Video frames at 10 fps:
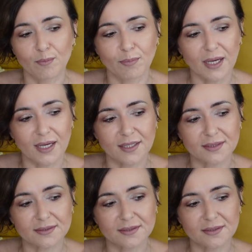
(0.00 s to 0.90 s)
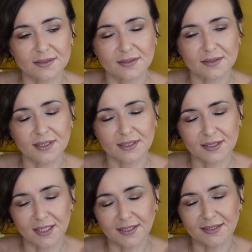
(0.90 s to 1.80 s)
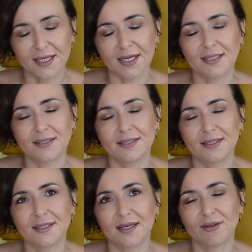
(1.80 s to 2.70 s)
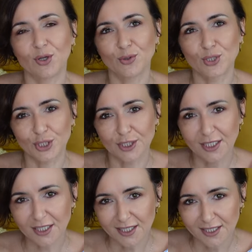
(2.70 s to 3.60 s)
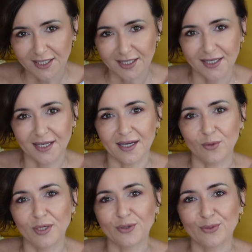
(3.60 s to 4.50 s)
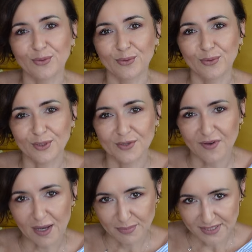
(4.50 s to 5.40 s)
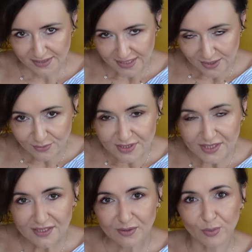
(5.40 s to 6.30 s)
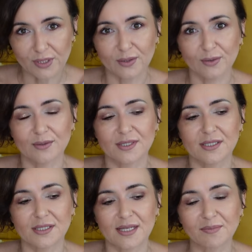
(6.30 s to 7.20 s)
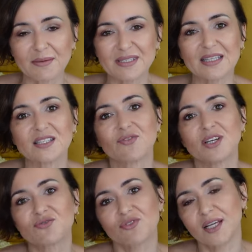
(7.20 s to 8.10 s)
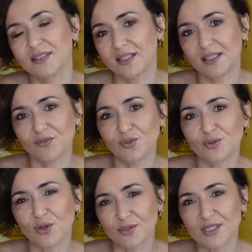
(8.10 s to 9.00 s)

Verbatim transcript: but yes, guys, I did have a long journey I went through lots of ups and downs because sometimes it is frustrating if you don't